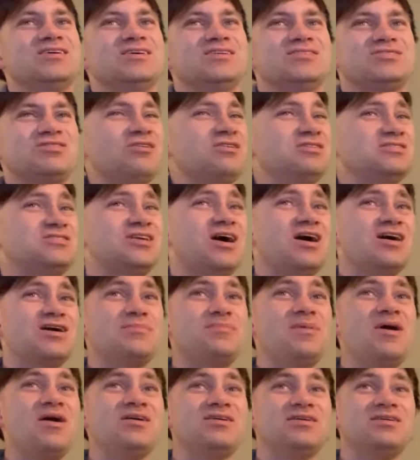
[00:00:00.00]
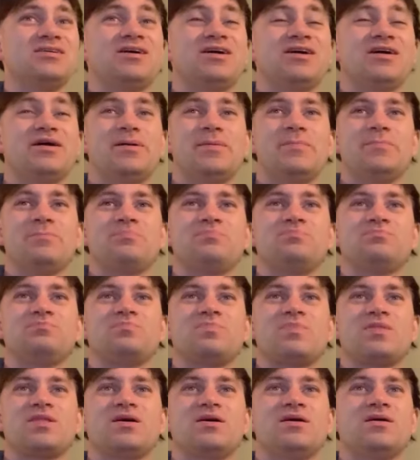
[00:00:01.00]
So let's talk about um,
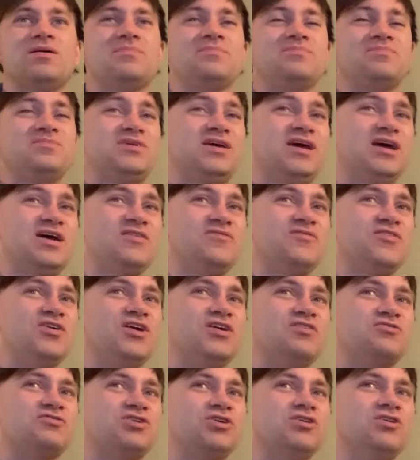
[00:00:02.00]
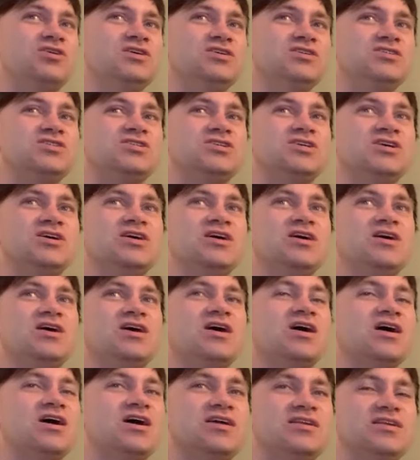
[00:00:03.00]
Caravan of Courage
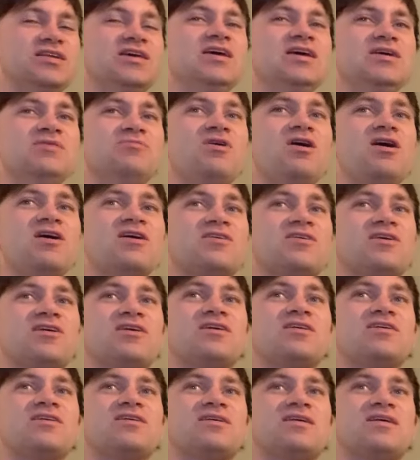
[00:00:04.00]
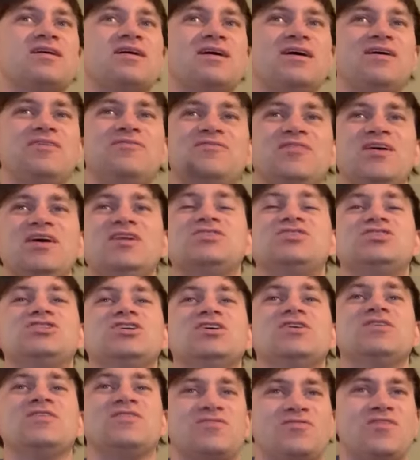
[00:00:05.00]
and Ewok
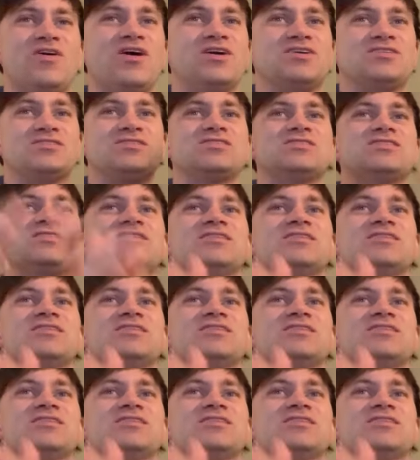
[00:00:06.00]
Adventure first.